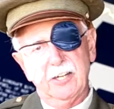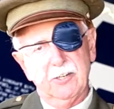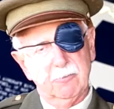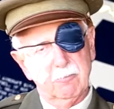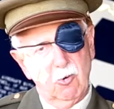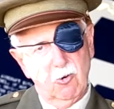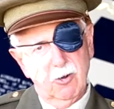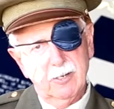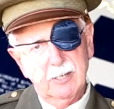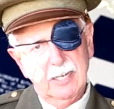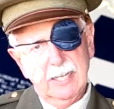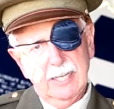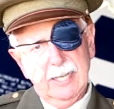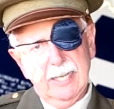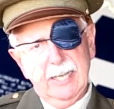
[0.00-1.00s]
or more.
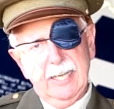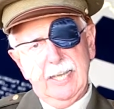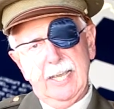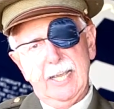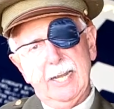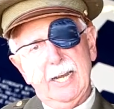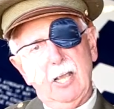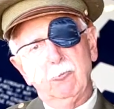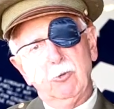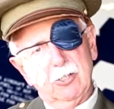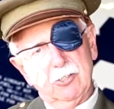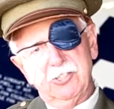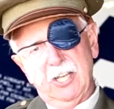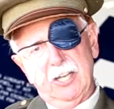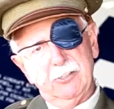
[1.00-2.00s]
And I will
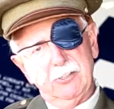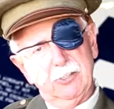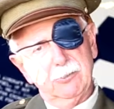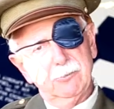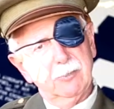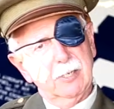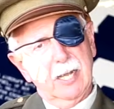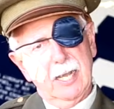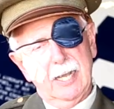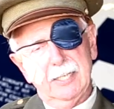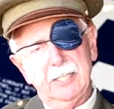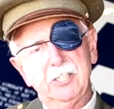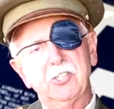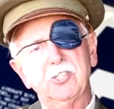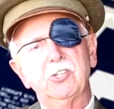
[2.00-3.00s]
tell you,
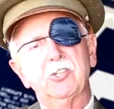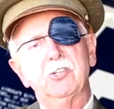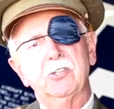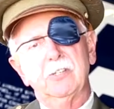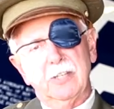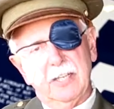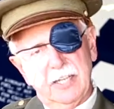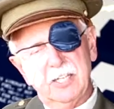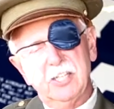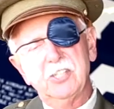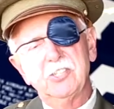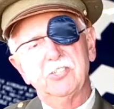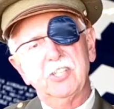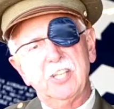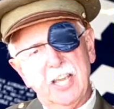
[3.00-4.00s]
he's
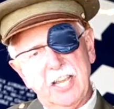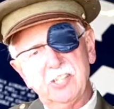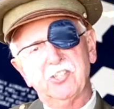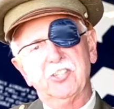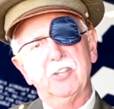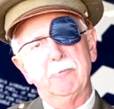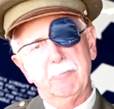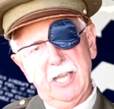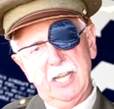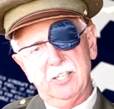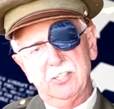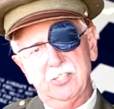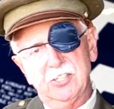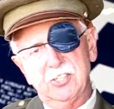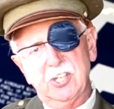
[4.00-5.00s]
the ace of the
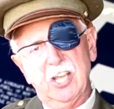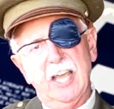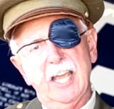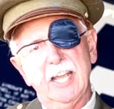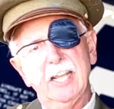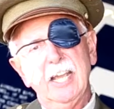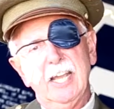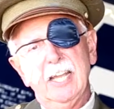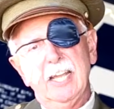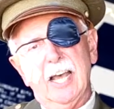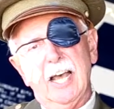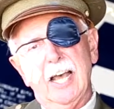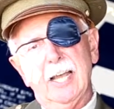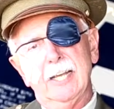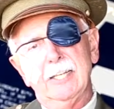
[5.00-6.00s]
base. This guy,
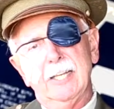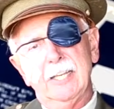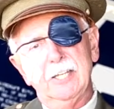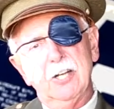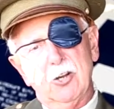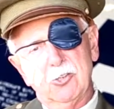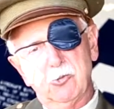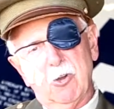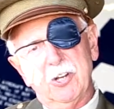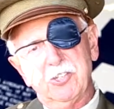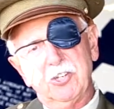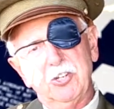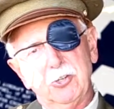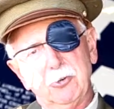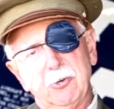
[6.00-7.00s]
he knows what to
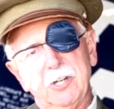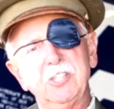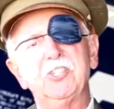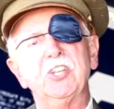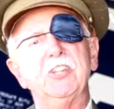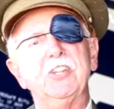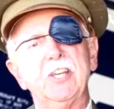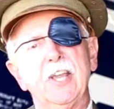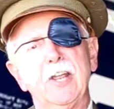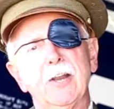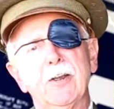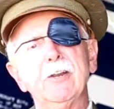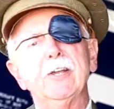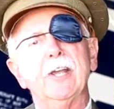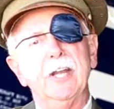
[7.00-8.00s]
do when he's in the
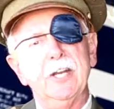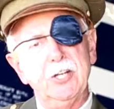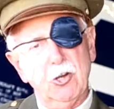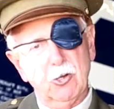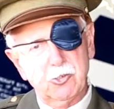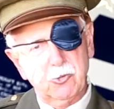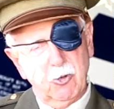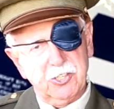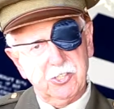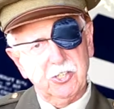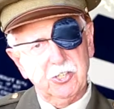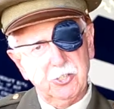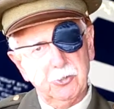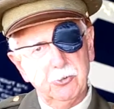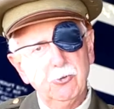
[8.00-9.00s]
air, and he knows what to
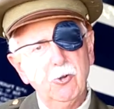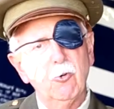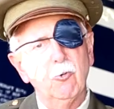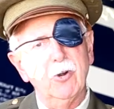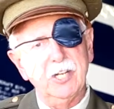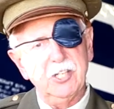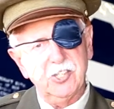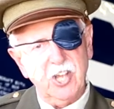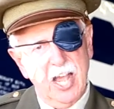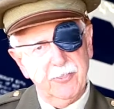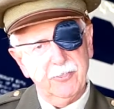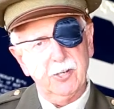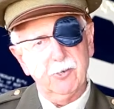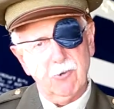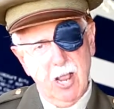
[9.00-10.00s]
do when he's on
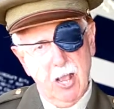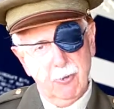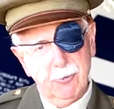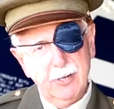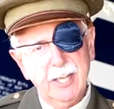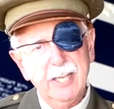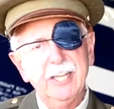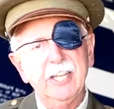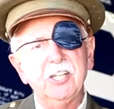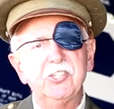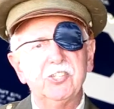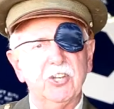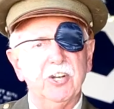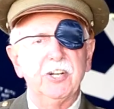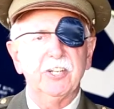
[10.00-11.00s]
the ground. He's
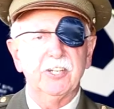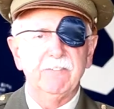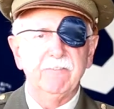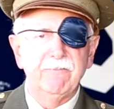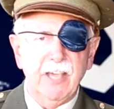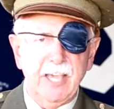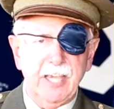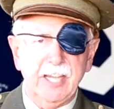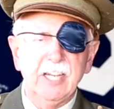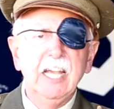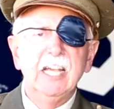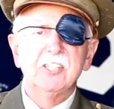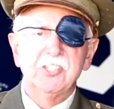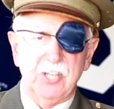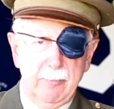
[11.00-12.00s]
going to convey
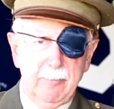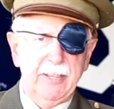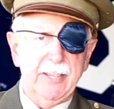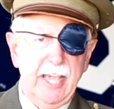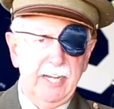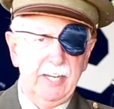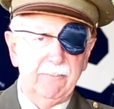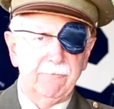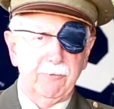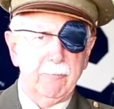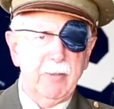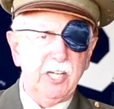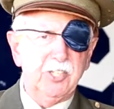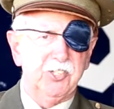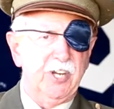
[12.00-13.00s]
some of that
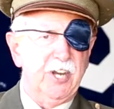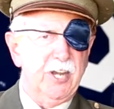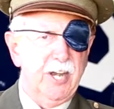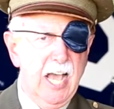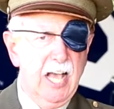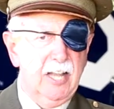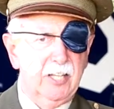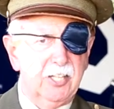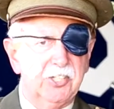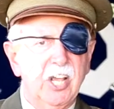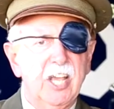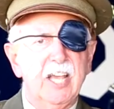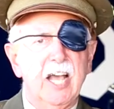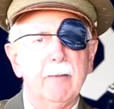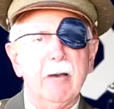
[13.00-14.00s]
information and knowledge
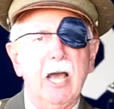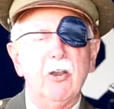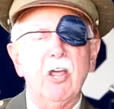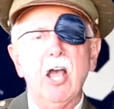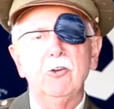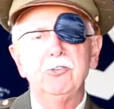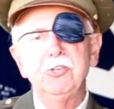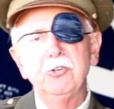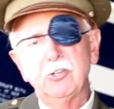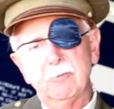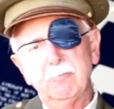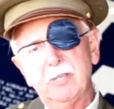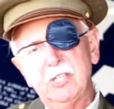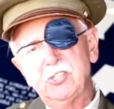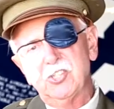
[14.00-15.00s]
about how you can
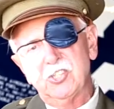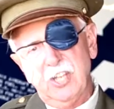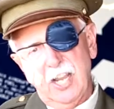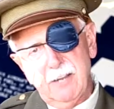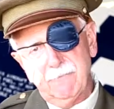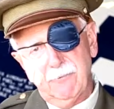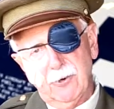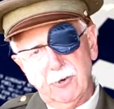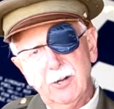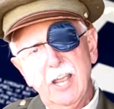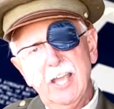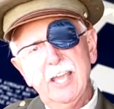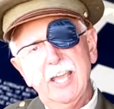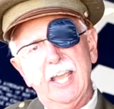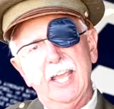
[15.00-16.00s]
be safer
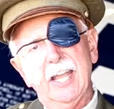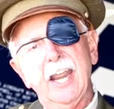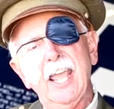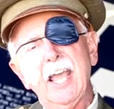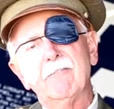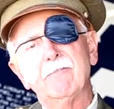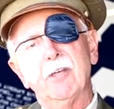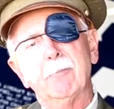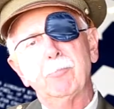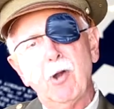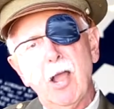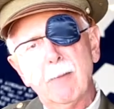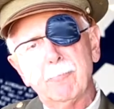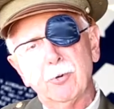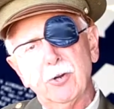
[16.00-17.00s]
and have the
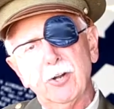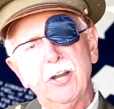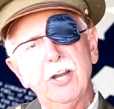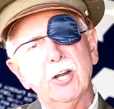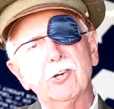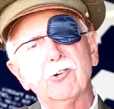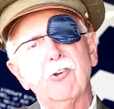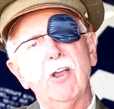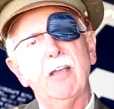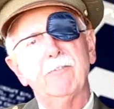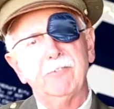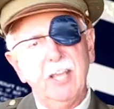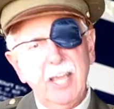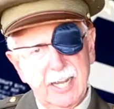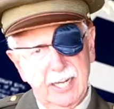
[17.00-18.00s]
proper aircraft
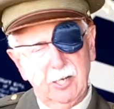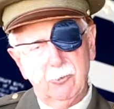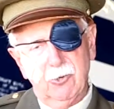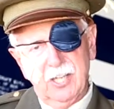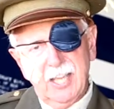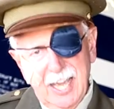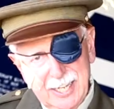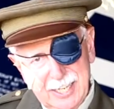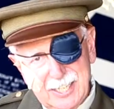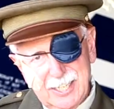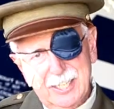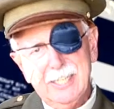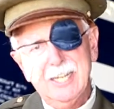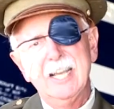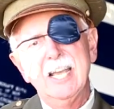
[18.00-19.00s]

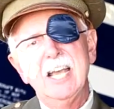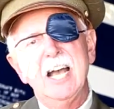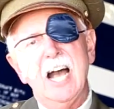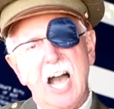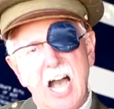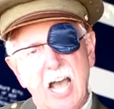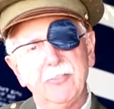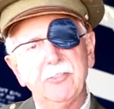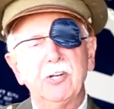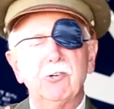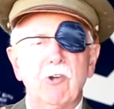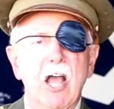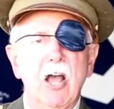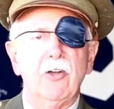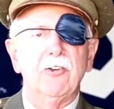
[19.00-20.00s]
etiquette on the
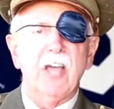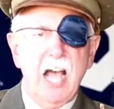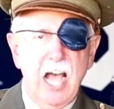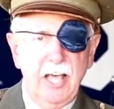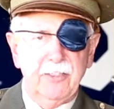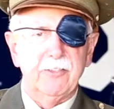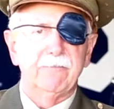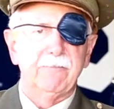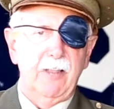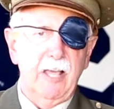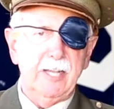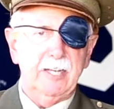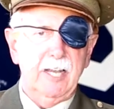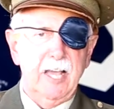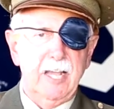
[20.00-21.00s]
ground, on the
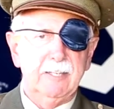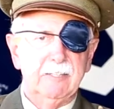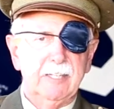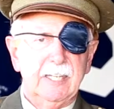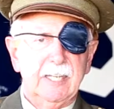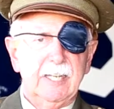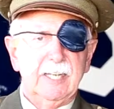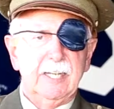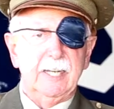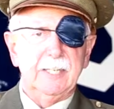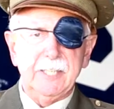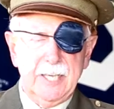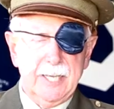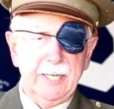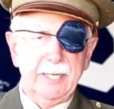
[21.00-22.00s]
flight line.
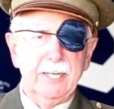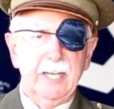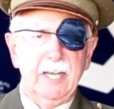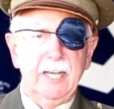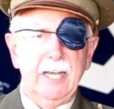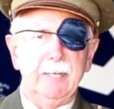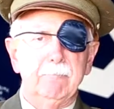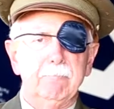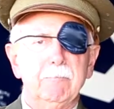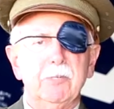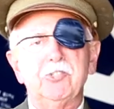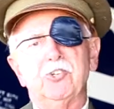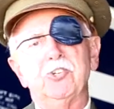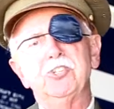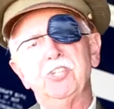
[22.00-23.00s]
Again,
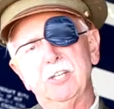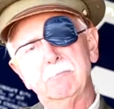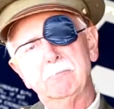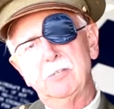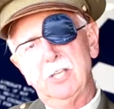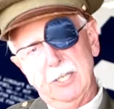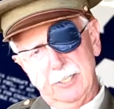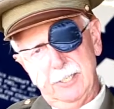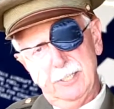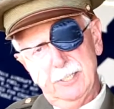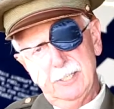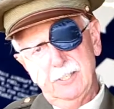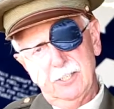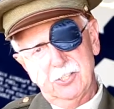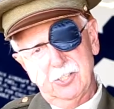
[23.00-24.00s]
Mr. Tim
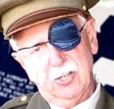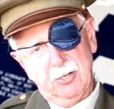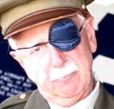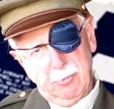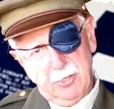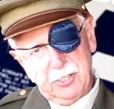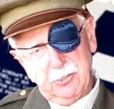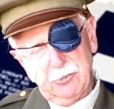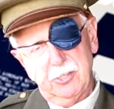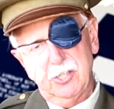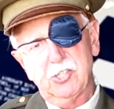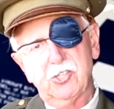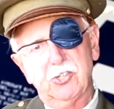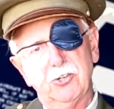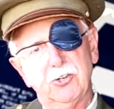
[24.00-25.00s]
Gillian is going to bring you
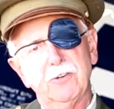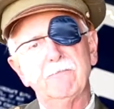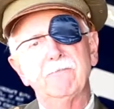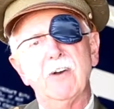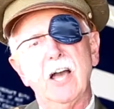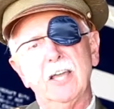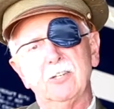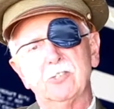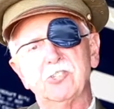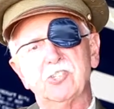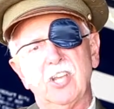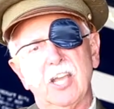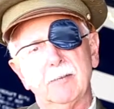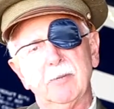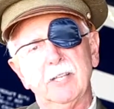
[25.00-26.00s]
this third and final
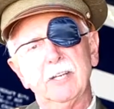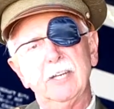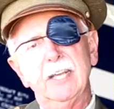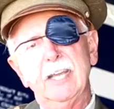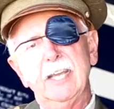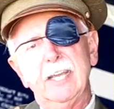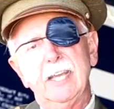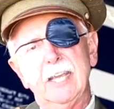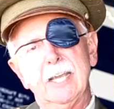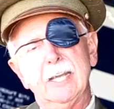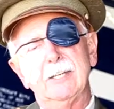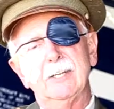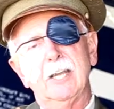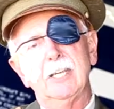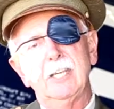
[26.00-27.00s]
segment,
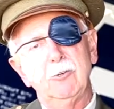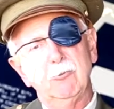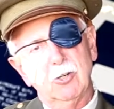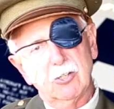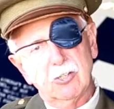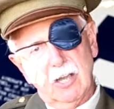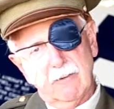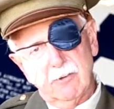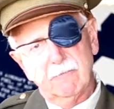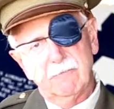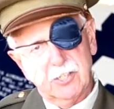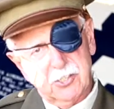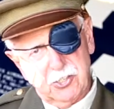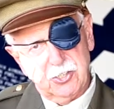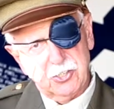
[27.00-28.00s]
and he will cover
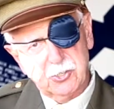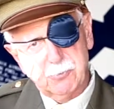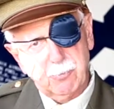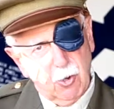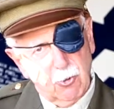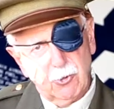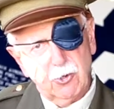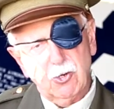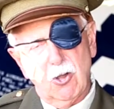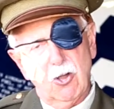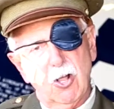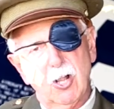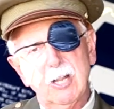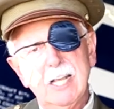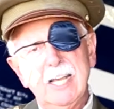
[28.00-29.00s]
visitors
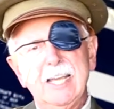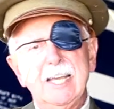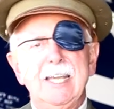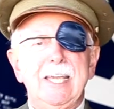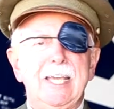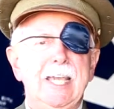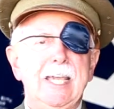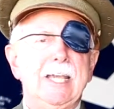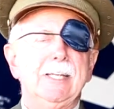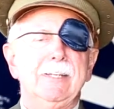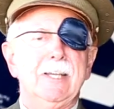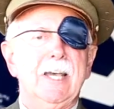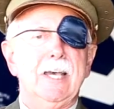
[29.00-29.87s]
protocol. And